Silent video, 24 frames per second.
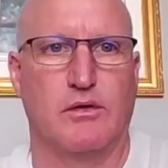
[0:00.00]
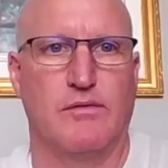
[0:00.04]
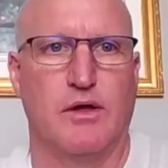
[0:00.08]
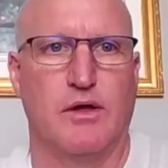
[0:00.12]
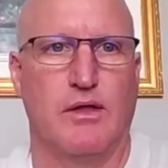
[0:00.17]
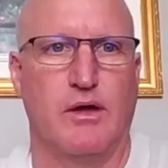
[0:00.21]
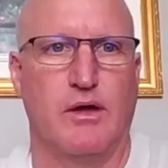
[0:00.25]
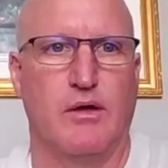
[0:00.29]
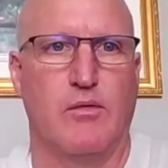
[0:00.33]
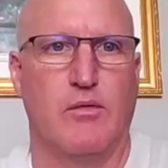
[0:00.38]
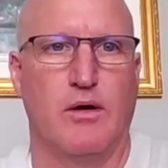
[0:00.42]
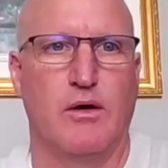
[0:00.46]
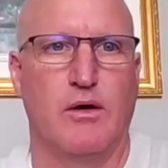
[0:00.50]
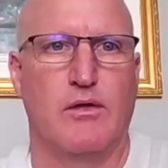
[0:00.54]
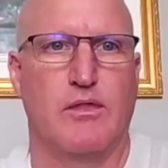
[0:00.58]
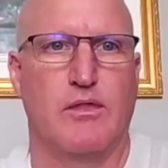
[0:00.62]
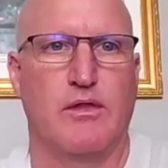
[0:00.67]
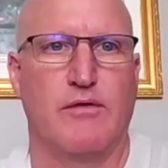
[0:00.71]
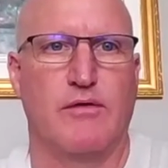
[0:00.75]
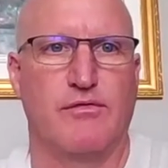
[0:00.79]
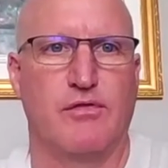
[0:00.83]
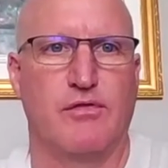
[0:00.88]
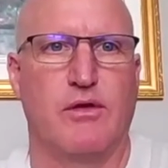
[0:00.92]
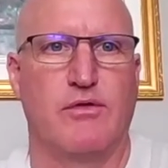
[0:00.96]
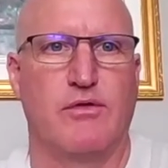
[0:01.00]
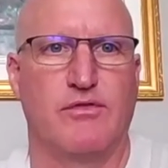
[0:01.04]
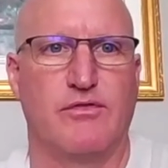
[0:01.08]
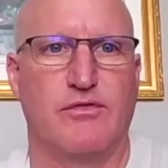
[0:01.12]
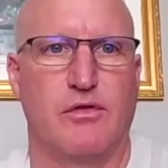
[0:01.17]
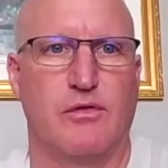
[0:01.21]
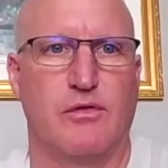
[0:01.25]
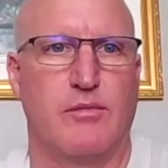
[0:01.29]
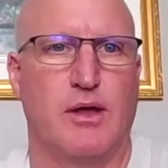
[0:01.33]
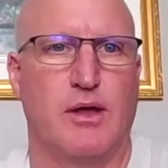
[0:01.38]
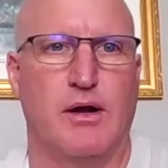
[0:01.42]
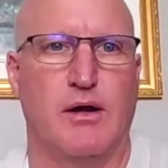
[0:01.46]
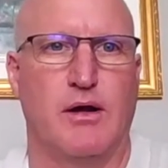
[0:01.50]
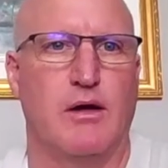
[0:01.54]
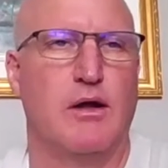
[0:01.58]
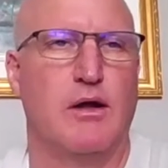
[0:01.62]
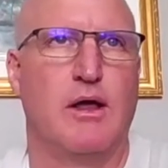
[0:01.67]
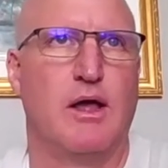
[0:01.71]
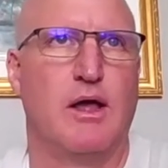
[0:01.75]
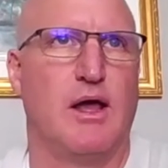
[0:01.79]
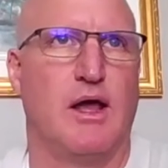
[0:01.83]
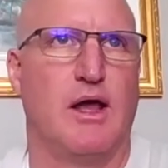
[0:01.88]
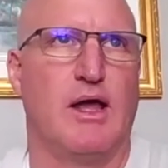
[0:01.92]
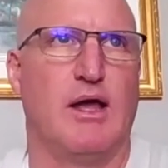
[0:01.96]
of all that water that flows through the meter.
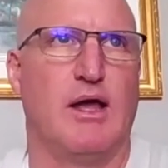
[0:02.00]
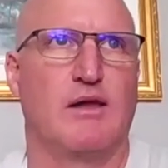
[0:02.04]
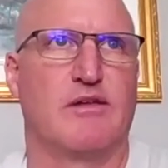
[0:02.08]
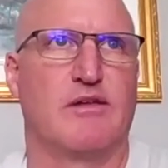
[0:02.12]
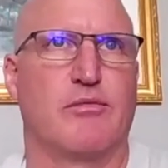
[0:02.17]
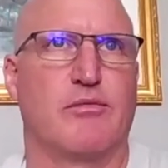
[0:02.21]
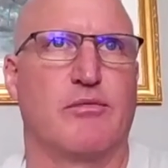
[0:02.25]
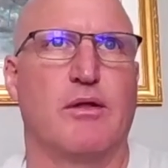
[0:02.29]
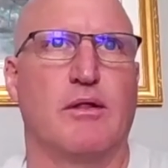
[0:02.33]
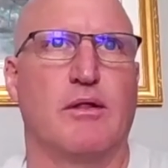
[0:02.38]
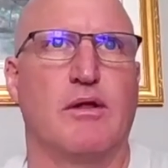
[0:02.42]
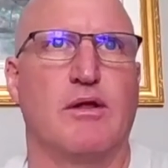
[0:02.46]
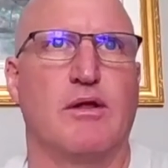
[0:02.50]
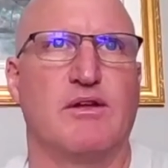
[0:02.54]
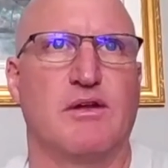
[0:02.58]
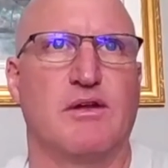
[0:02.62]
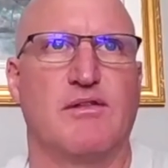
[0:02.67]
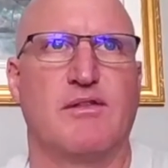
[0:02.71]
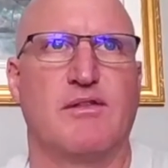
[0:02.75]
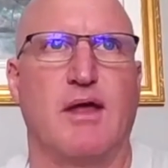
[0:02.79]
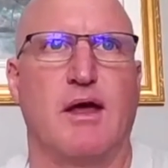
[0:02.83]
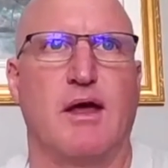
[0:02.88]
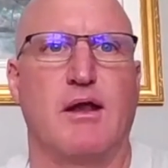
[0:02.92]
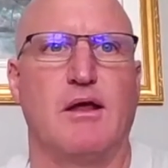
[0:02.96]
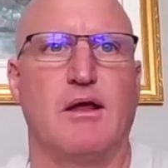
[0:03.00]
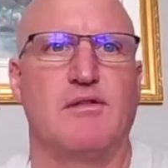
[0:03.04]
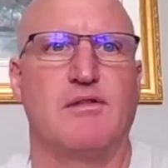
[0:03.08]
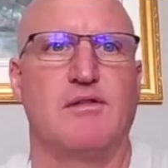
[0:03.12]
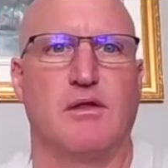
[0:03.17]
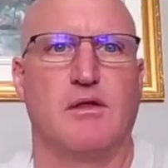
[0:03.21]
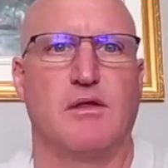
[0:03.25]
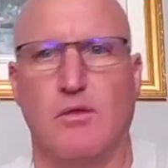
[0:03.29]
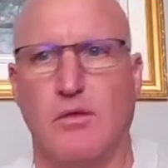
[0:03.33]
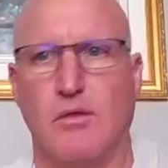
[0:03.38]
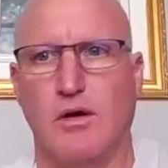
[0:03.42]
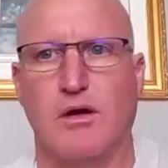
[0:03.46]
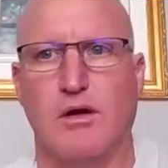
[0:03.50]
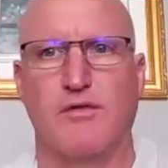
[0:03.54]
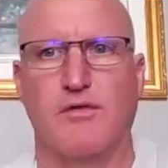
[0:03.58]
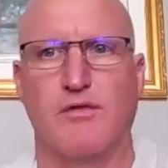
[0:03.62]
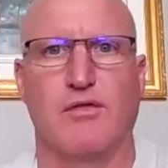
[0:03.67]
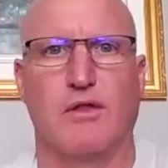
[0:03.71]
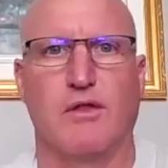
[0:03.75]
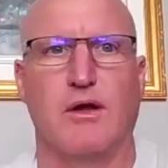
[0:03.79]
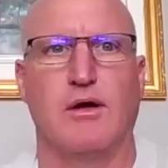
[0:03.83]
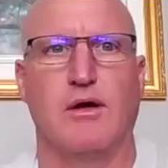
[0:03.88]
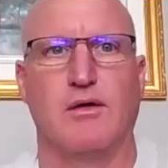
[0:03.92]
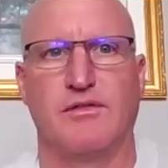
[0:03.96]
It's really just that easy. The water
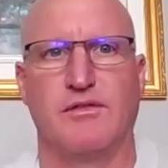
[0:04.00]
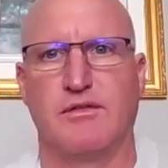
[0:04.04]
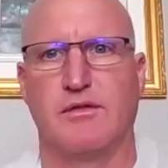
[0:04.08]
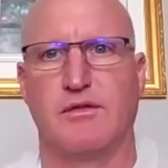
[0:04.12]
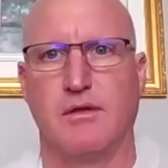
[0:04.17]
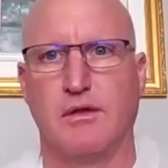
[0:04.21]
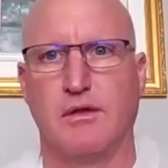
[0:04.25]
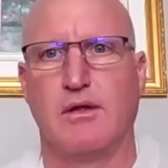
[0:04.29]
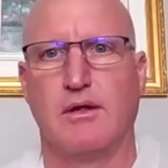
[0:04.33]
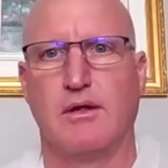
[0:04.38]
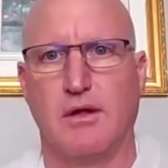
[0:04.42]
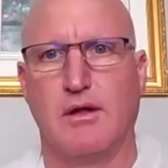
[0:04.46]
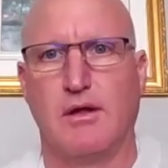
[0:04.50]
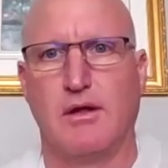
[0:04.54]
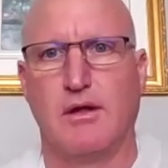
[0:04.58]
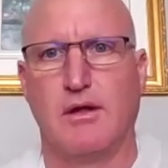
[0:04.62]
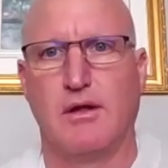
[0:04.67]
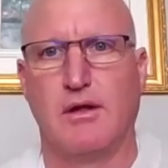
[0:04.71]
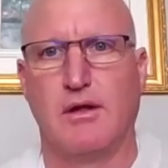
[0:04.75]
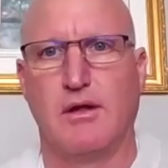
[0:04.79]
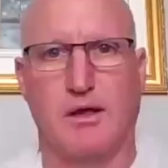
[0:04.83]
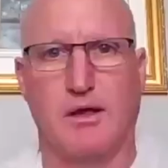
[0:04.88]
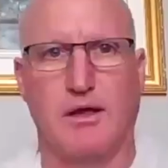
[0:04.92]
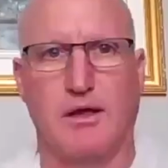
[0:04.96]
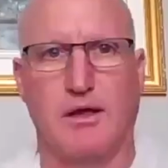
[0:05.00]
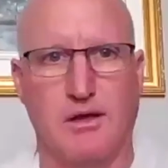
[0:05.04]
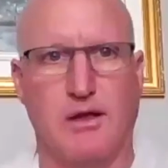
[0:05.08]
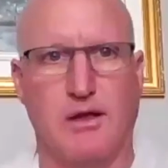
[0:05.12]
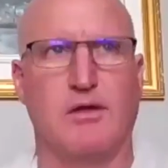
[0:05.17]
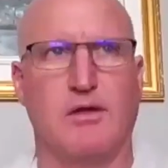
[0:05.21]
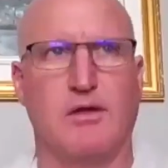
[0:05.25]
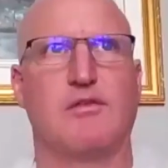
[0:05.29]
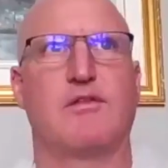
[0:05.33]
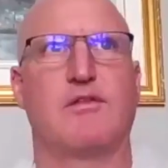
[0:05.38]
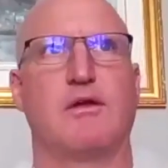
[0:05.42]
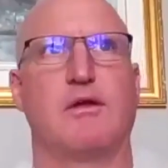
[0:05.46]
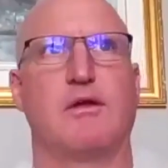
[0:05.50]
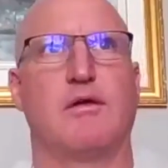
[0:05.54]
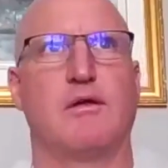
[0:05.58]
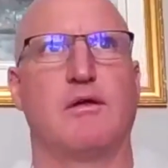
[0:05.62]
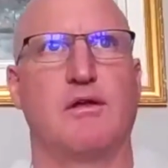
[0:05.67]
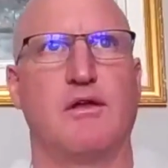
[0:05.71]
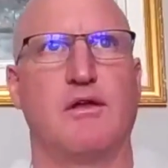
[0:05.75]
flows and it continues to,